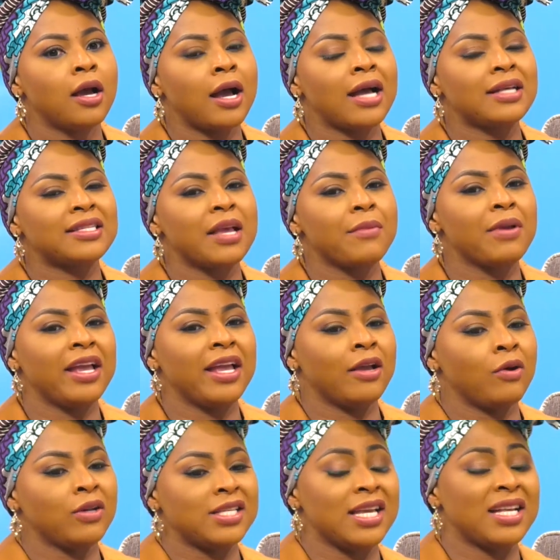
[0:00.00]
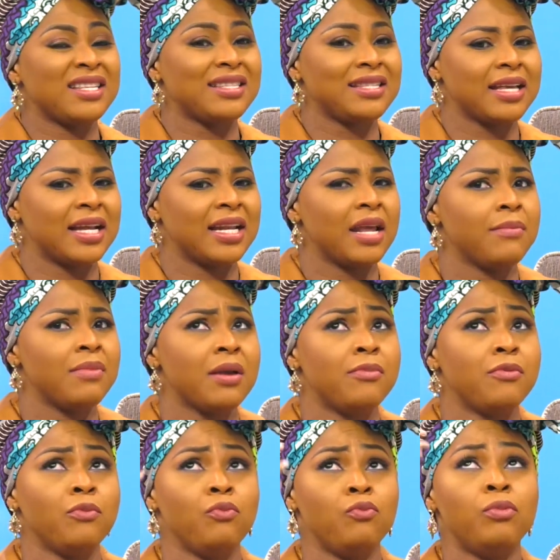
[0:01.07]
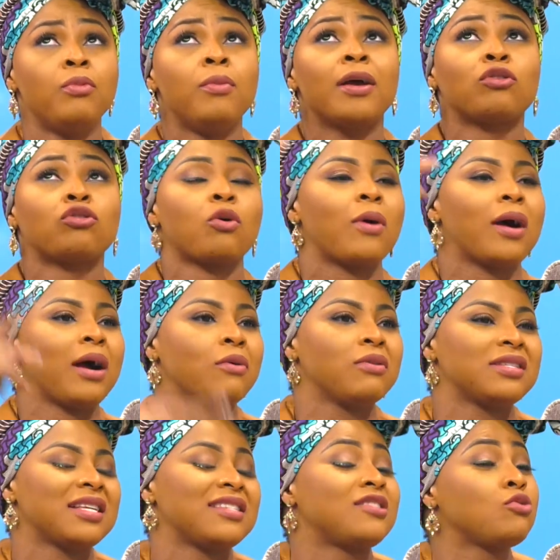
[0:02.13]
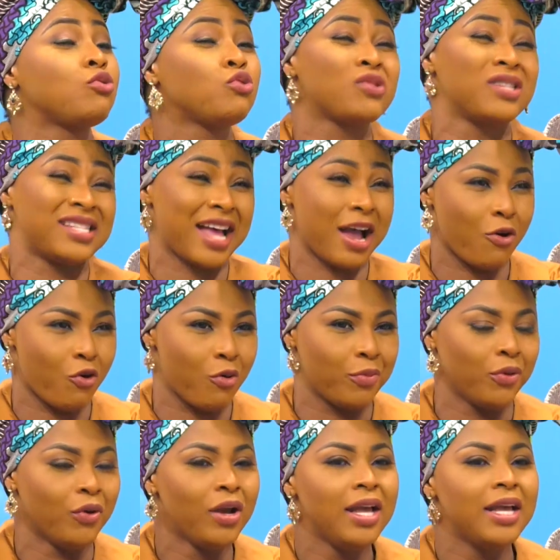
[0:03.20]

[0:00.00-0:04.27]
I say be a watia to see ane be a be talk. I want say si usu tisa akom.